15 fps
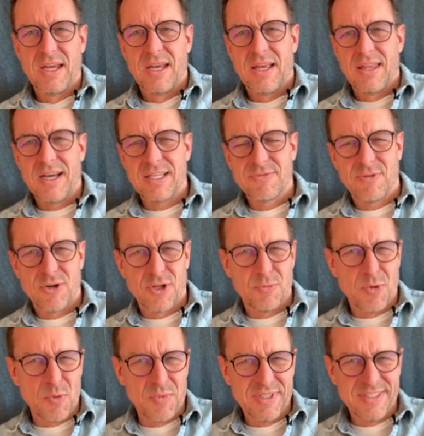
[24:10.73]
that's for the
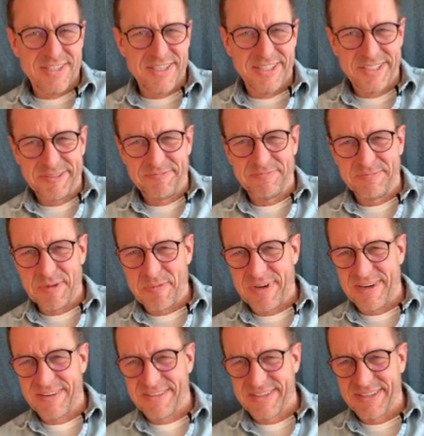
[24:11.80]
moment
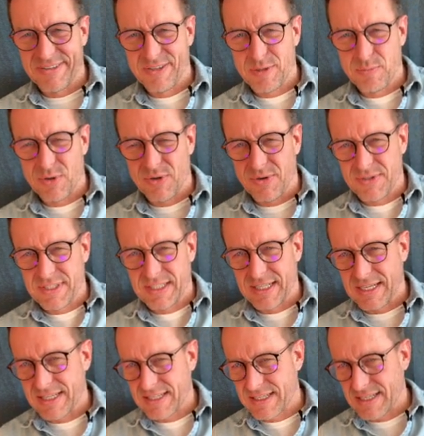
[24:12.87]
about reporting,
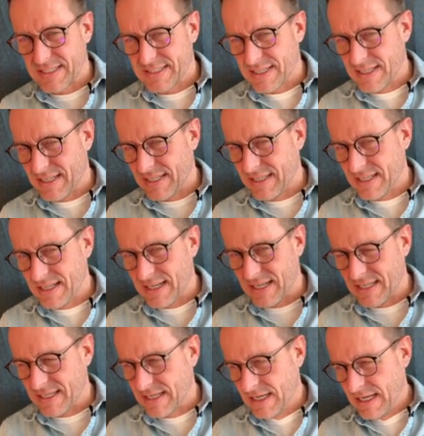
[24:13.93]
and as I
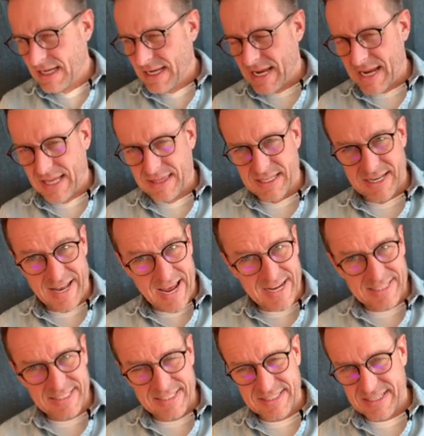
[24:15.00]
indicated, in the
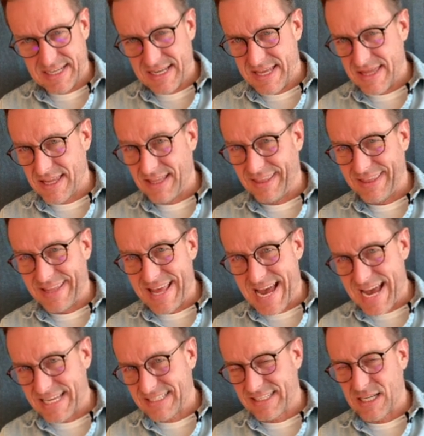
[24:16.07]
next and the
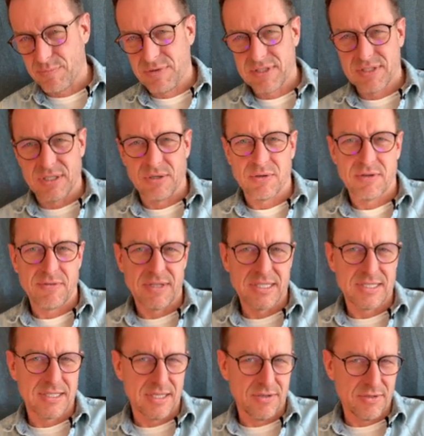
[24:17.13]
last episode of this
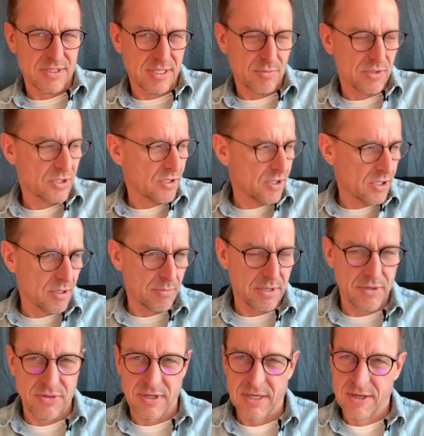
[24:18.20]
series, I will talk
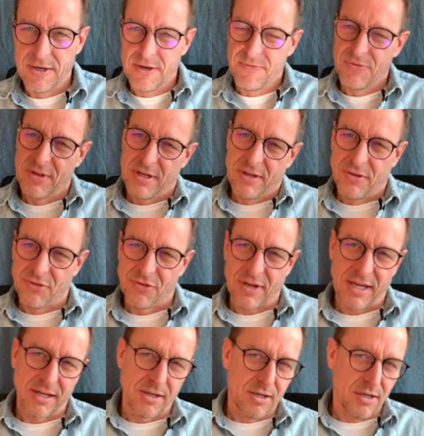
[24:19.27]
about the
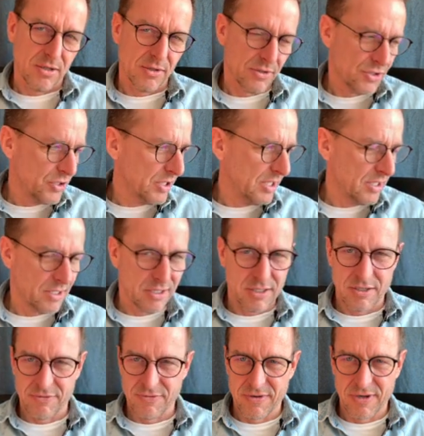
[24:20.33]
psychology
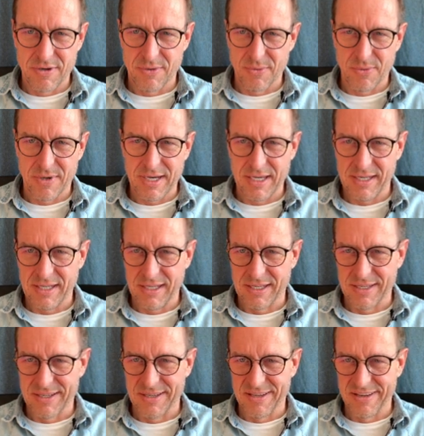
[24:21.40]
of writing
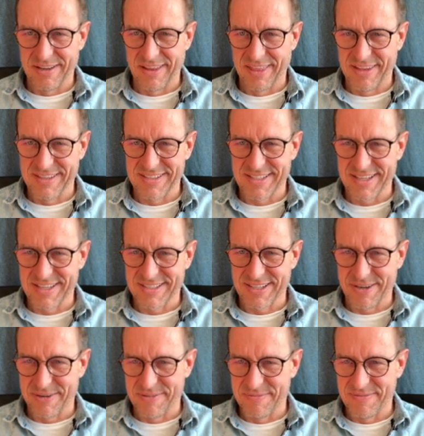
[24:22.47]
a thesis.
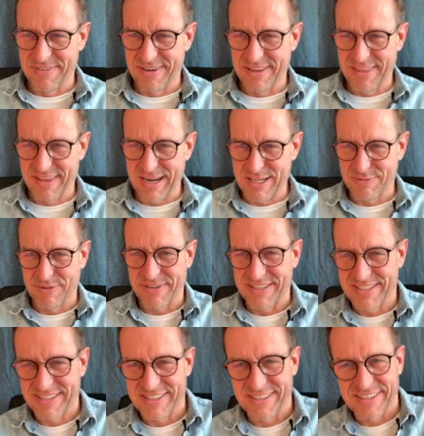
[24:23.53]
So thanks for
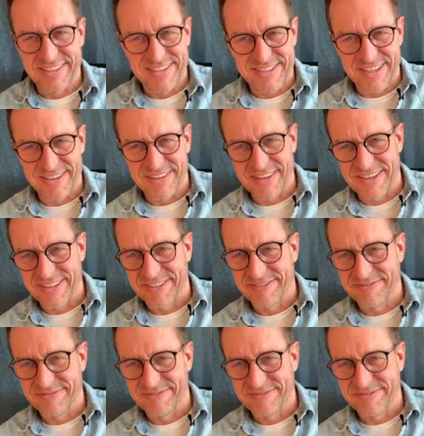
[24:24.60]
listening, and see you then.